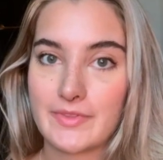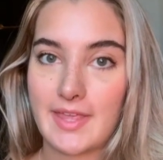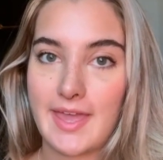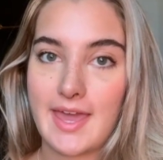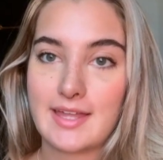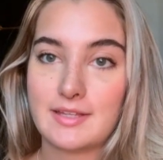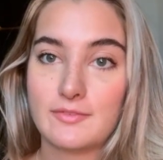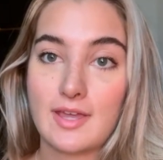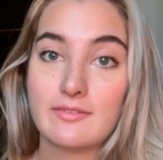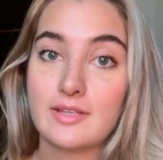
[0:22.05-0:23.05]
And if you
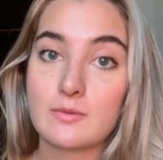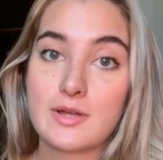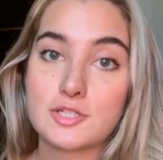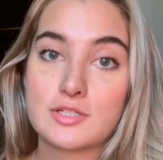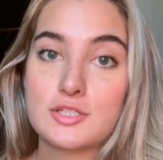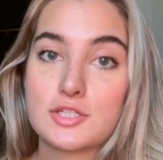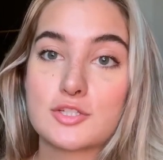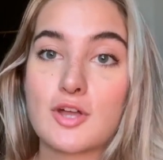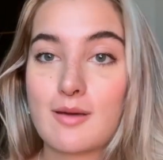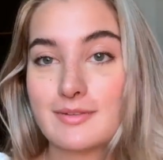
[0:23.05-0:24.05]
have any questions,
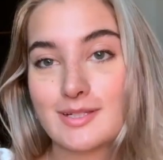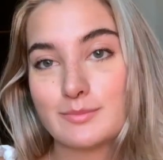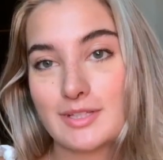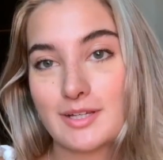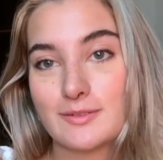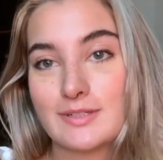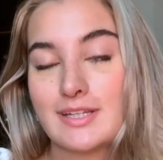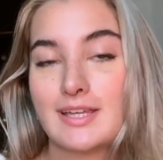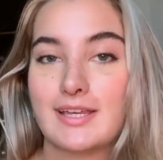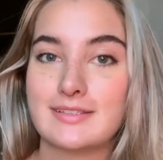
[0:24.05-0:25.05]
just comment down below,
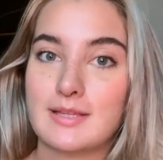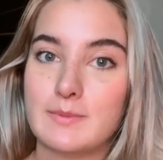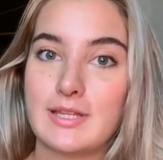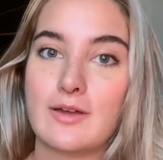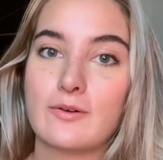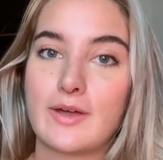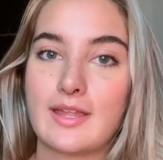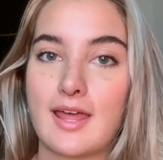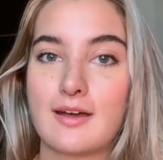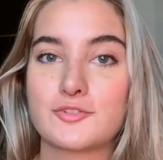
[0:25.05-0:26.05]
let me know,
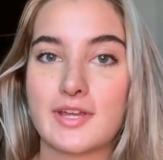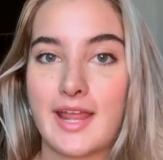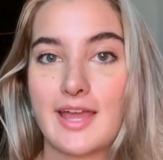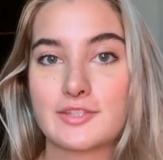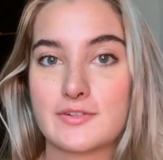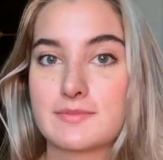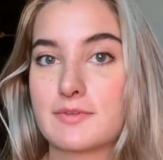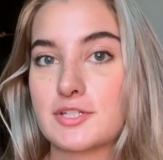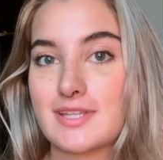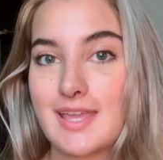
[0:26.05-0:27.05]
and I'll try to answer as
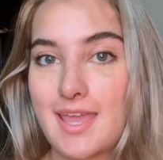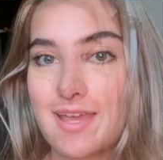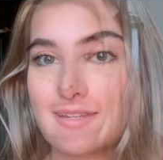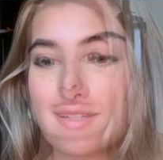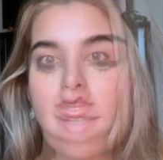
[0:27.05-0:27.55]
much as I can.